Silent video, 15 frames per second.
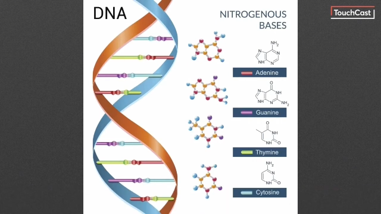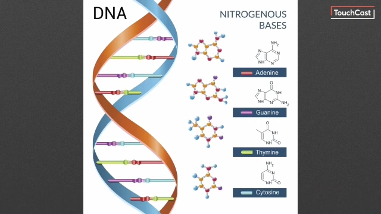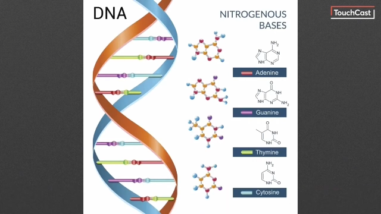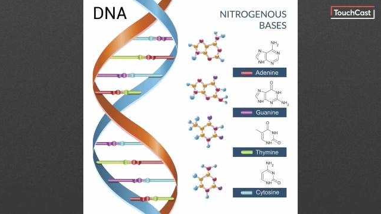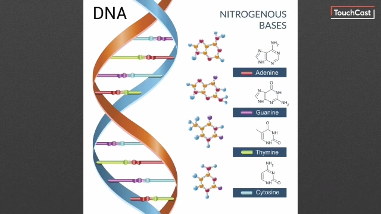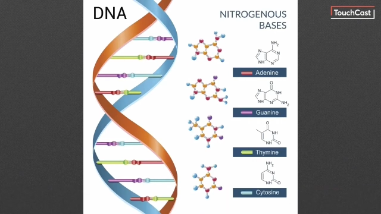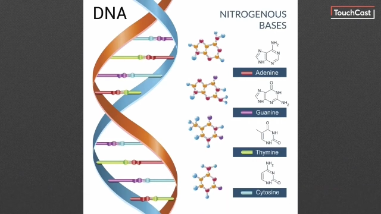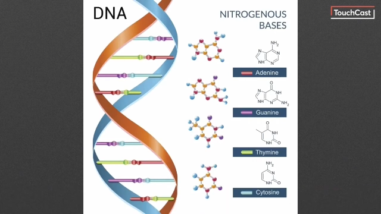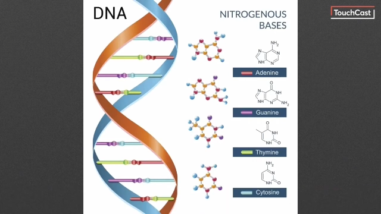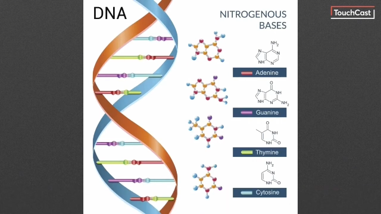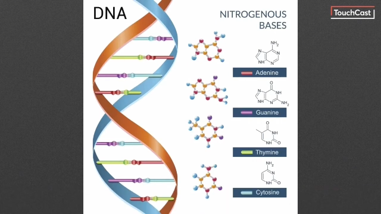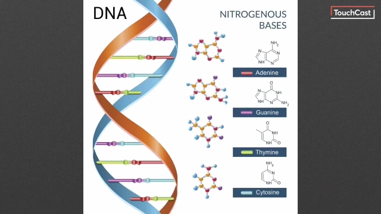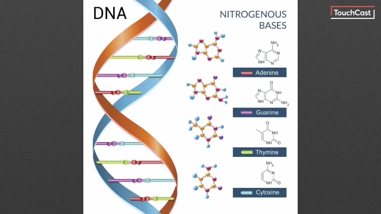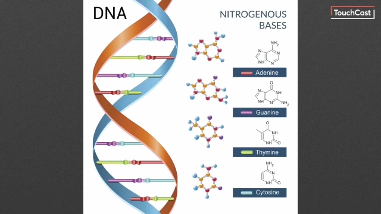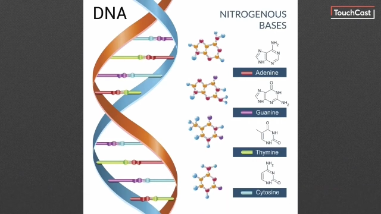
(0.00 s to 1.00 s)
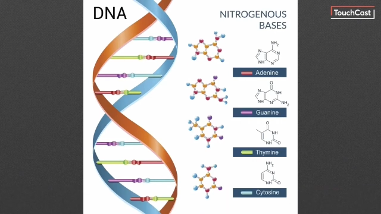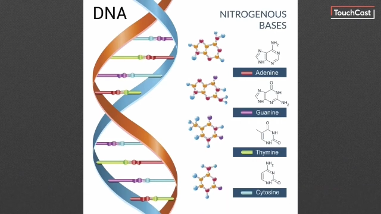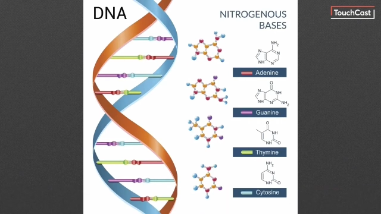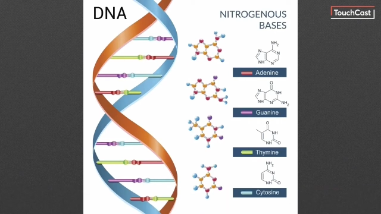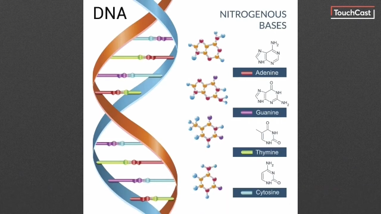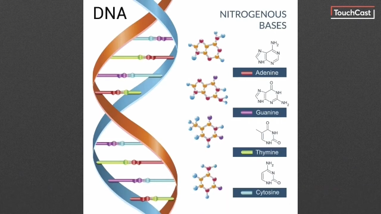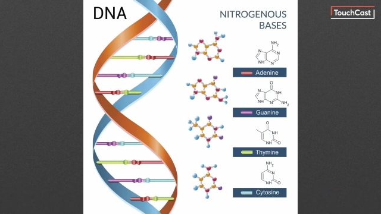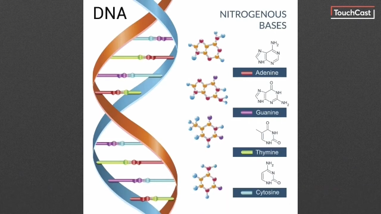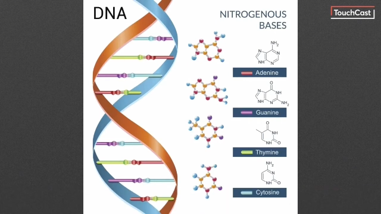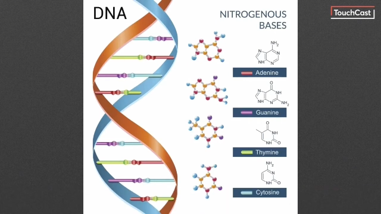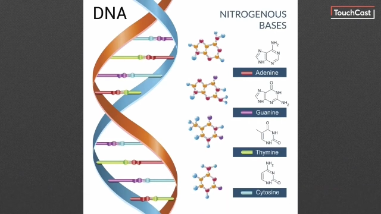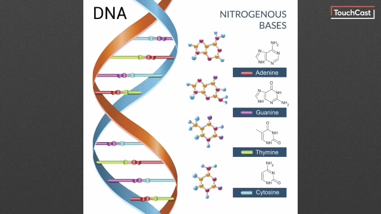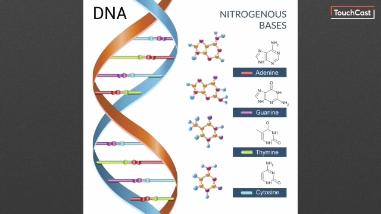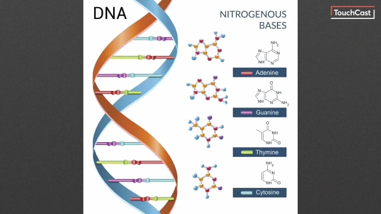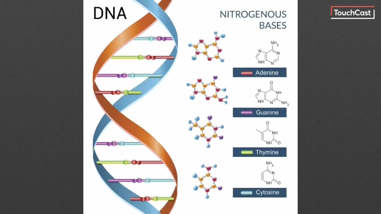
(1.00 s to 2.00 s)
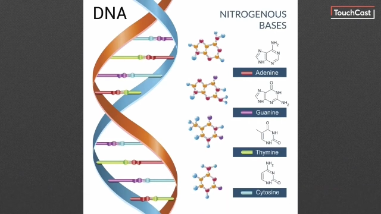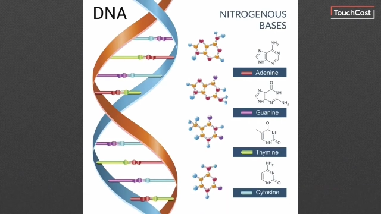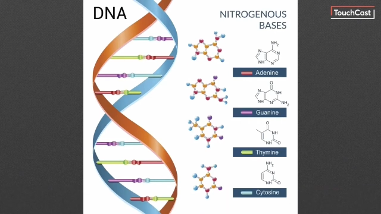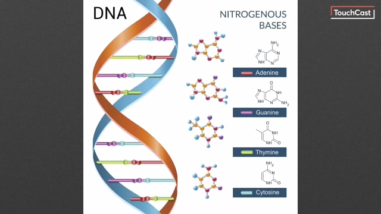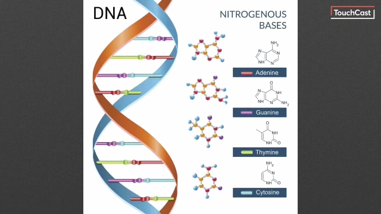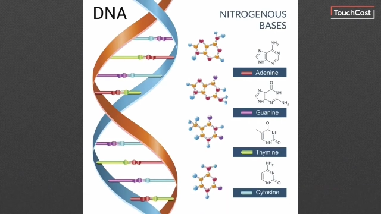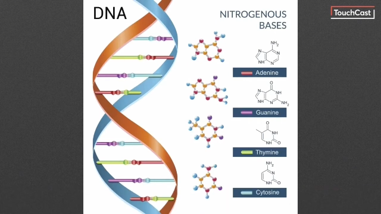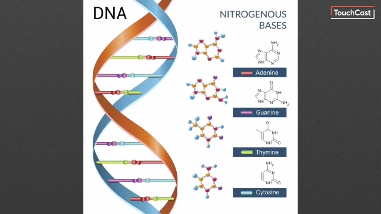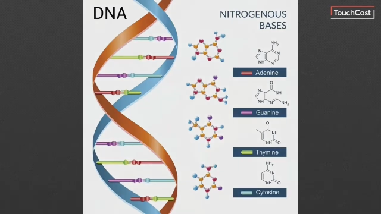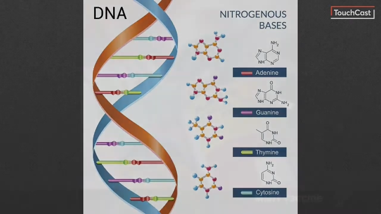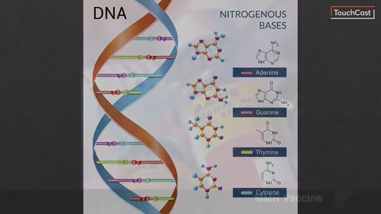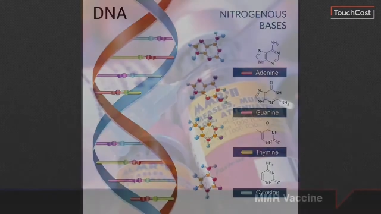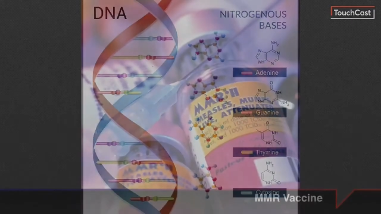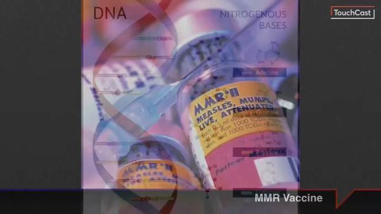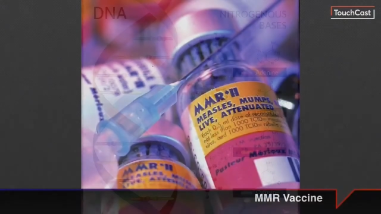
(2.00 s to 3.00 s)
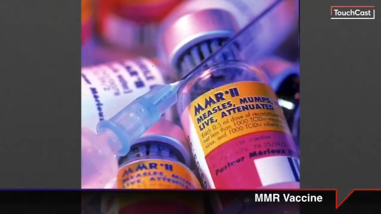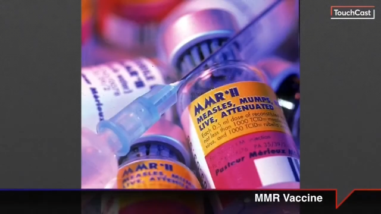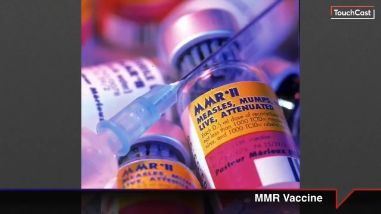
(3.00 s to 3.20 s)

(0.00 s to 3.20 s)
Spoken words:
No face is visible, so there are no lips to read.